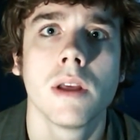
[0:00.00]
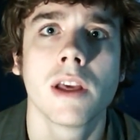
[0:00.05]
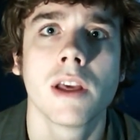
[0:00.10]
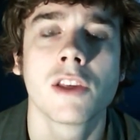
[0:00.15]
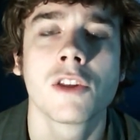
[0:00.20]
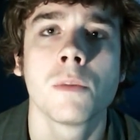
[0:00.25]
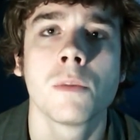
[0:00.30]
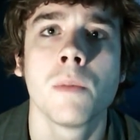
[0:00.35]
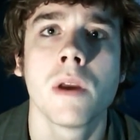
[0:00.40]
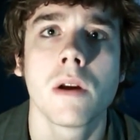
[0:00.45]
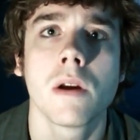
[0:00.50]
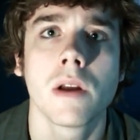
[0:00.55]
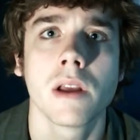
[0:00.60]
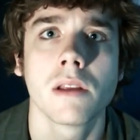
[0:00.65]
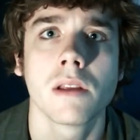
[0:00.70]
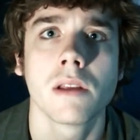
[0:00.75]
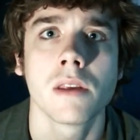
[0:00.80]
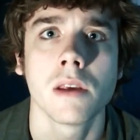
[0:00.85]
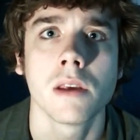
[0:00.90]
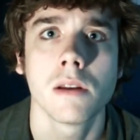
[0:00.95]

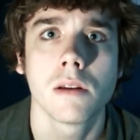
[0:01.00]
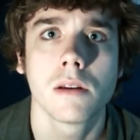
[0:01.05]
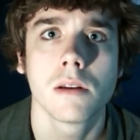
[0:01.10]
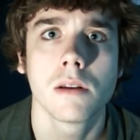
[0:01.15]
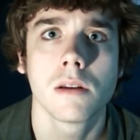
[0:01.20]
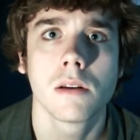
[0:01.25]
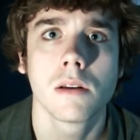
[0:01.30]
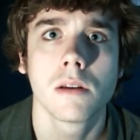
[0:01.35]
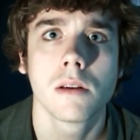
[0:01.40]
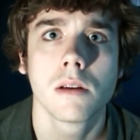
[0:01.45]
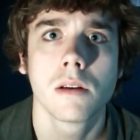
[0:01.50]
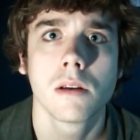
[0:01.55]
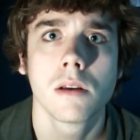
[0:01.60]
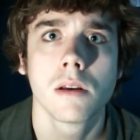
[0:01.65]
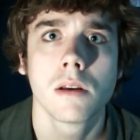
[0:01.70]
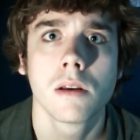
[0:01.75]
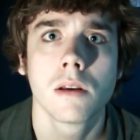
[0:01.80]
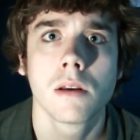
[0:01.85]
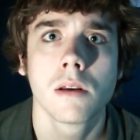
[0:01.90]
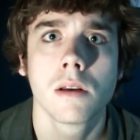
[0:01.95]
experience it.
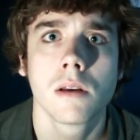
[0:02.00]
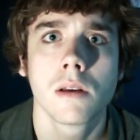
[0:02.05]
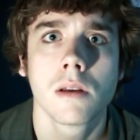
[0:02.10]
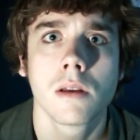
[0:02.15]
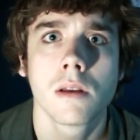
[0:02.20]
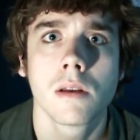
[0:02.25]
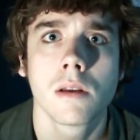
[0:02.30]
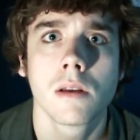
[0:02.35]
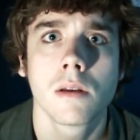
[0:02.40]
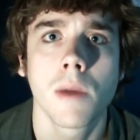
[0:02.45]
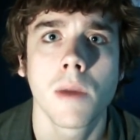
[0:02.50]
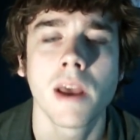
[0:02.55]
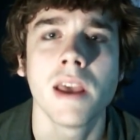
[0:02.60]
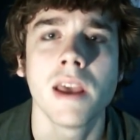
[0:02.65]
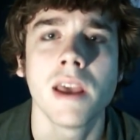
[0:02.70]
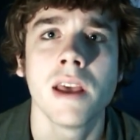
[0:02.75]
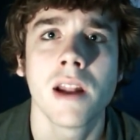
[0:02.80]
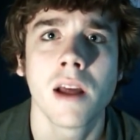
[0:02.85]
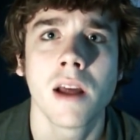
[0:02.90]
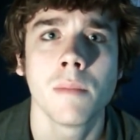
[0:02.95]
By
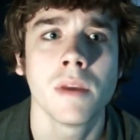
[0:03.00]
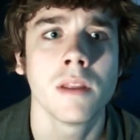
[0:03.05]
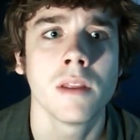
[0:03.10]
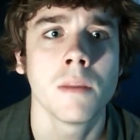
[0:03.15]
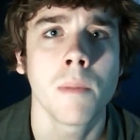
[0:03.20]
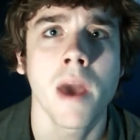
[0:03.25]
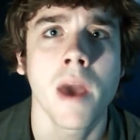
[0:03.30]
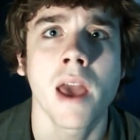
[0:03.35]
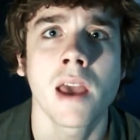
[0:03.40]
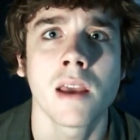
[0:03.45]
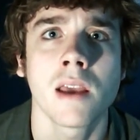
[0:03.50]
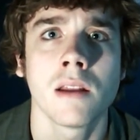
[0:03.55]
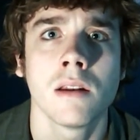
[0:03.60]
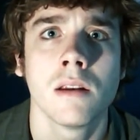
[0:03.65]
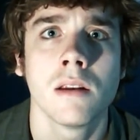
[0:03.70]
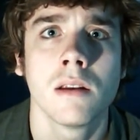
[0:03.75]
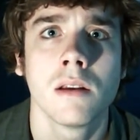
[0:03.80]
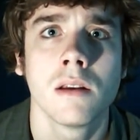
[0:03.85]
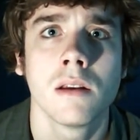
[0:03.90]
it, I mean the pain.